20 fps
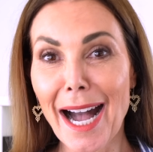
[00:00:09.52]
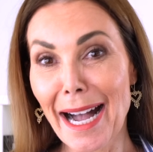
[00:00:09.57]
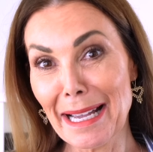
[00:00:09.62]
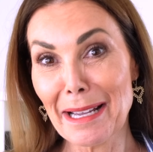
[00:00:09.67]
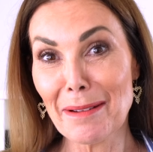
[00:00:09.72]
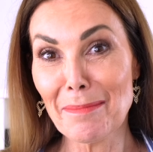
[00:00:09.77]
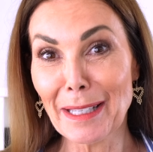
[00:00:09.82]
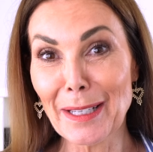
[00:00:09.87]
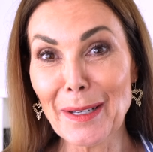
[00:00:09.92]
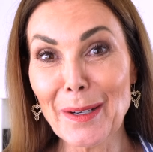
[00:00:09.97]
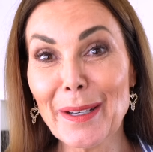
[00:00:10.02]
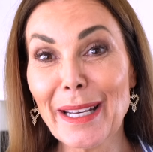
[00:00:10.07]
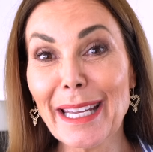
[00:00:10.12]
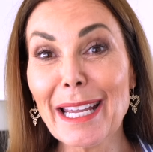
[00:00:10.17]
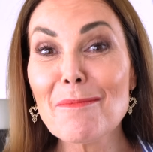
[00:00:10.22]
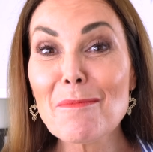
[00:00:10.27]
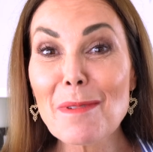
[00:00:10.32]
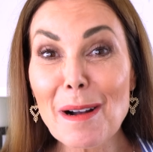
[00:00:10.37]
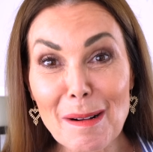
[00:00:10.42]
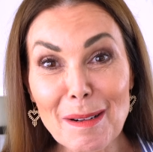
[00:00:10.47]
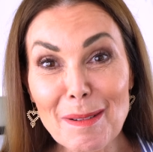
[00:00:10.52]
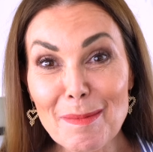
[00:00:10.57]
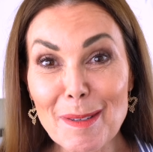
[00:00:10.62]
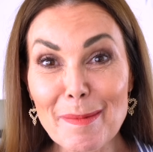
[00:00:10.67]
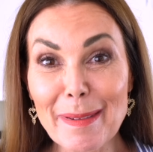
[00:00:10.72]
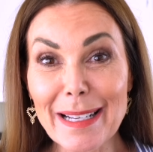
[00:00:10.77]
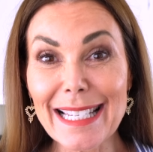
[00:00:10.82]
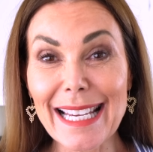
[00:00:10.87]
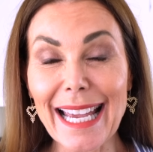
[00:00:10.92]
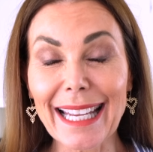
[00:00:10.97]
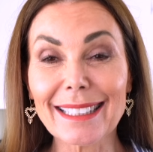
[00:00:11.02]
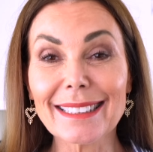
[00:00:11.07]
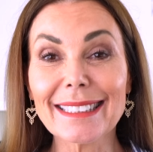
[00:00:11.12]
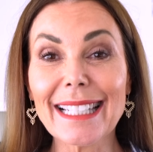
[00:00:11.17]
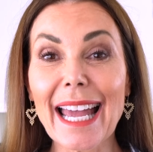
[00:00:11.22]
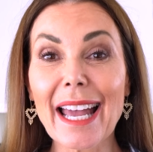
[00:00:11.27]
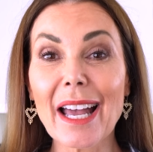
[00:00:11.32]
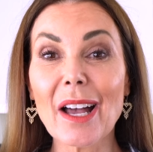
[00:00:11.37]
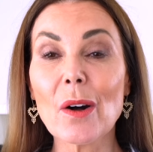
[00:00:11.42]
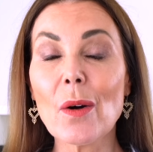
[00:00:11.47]
Hi, I'm Leonie and welcome to my channel.
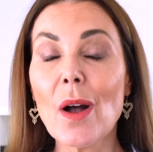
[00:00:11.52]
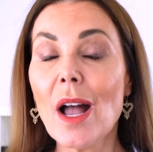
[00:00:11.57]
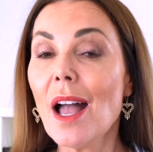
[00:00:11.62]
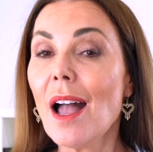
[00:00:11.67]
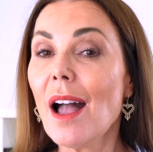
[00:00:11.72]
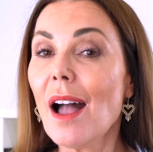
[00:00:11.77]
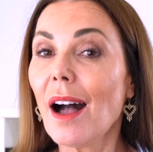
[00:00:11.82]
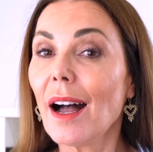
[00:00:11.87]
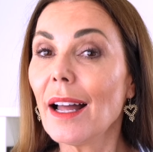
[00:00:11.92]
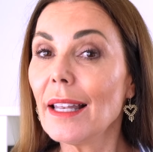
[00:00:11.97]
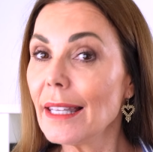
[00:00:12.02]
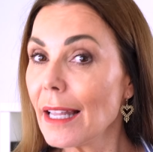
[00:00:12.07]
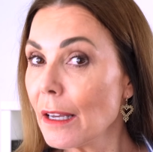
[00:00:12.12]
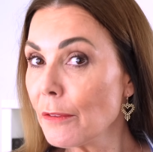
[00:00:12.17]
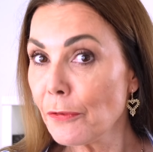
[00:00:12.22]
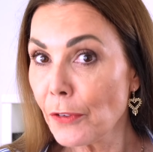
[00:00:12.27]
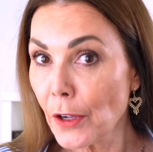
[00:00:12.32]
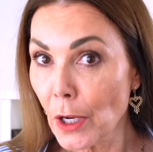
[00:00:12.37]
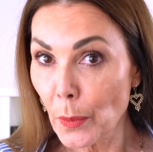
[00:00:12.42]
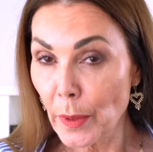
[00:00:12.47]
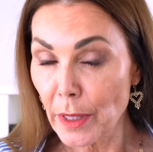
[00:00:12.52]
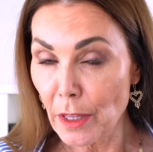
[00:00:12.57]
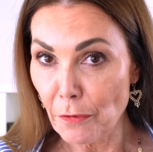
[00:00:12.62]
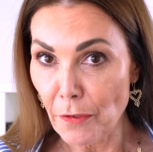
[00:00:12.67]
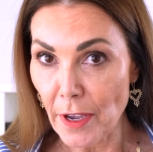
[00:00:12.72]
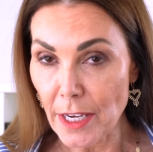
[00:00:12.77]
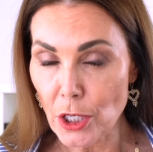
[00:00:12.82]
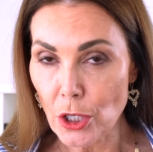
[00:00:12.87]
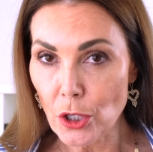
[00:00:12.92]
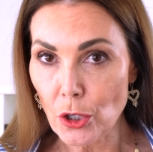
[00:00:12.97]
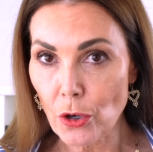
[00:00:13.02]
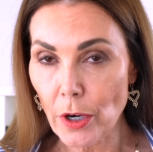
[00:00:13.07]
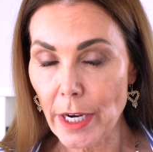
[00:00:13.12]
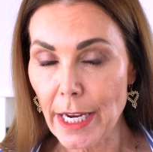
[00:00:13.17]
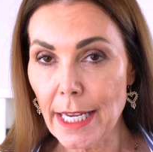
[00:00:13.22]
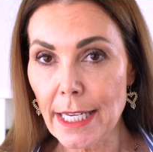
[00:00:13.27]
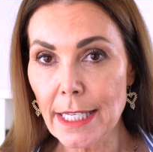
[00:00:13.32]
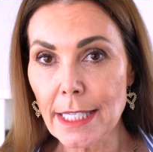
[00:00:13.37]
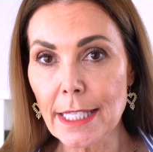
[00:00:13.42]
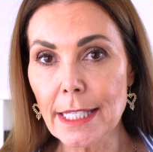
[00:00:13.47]
Now, I love following the fashion
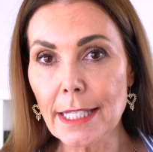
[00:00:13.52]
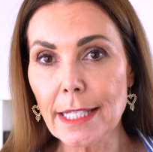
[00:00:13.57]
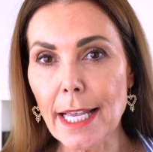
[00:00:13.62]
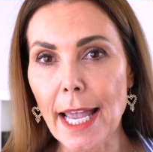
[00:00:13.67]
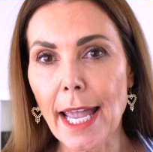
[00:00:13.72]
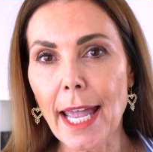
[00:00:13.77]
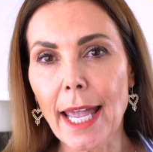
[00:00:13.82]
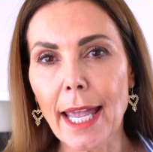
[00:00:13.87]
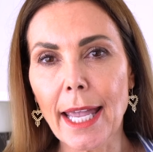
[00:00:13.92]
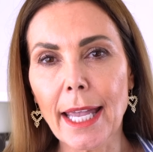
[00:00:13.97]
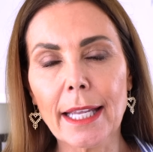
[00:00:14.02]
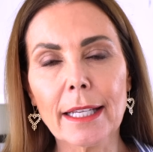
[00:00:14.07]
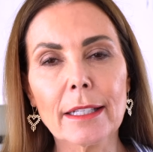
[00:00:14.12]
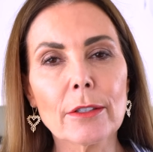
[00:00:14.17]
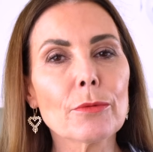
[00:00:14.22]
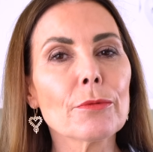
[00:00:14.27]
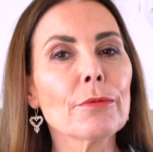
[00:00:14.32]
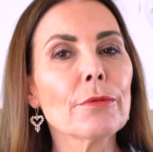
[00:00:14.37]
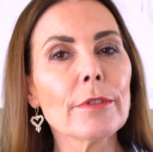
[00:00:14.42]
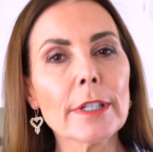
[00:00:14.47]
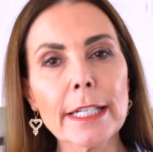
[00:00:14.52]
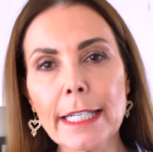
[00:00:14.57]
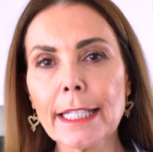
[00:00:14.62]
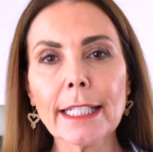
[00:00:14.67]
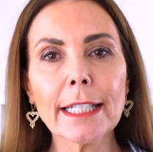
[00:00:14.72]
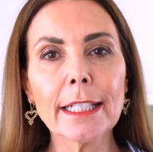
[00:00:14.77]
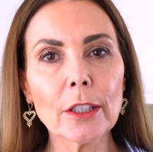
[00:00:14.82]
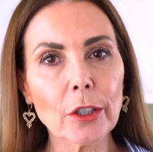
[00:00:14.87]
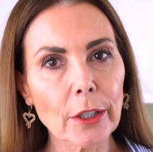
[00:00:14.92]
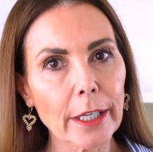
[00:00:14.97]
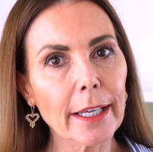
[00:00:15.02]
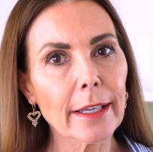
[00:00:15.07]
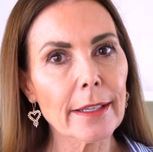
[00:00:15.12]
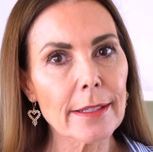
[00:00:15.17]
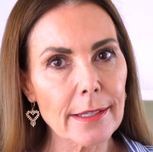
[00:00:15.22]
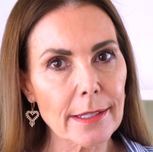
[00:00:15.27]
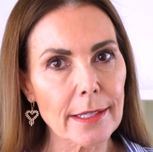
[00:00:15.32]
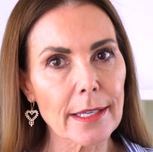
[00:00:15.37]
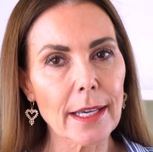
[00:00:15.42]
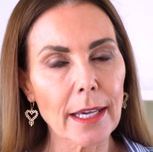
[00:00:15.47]
trends and really looking
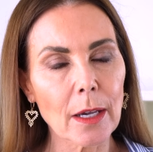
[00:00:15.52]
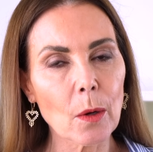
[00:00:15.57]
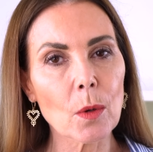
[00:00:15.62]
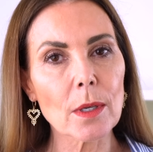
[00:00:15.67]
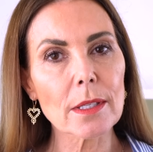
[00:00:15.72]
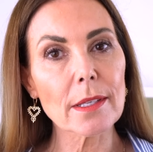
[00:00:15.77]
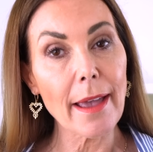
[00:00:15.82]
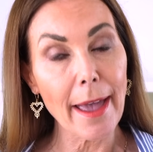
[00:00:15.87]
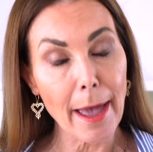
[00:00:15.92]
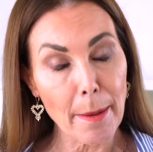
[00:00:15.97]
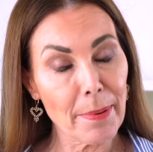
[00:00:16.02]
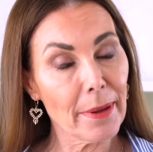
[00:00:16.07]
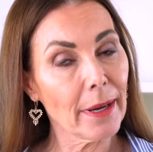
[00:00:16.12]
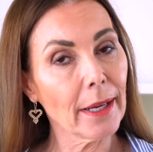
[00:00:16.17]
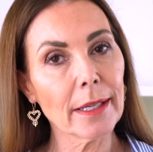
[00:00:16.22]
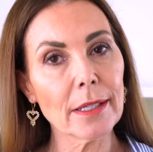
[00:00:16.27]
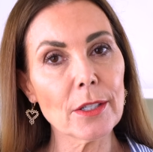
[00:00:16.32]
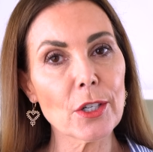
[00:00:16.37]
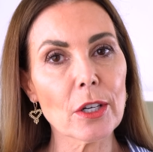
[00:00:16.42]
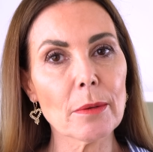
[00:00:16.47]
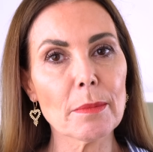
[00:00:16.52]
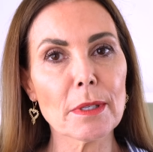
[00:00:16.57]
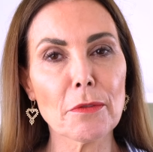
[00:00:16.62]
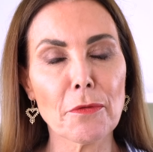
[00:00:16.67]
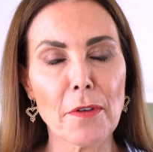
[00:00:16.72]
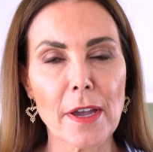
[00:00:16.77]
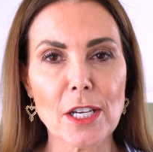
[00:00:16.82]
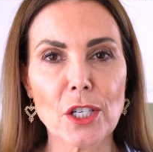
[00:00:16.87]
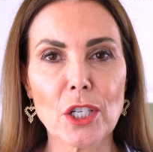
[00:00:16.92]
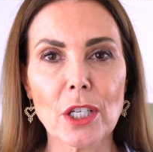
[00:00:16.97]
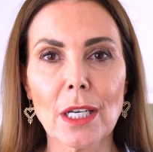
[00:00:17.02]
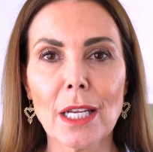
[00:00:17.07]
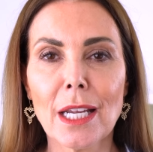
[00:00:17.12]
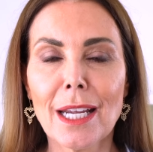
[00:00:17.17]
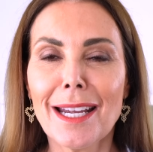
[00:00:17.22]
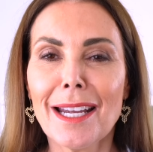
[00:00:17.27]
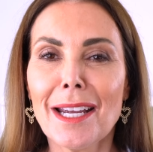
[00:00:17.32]
and seeing what's happening in terms of fashion,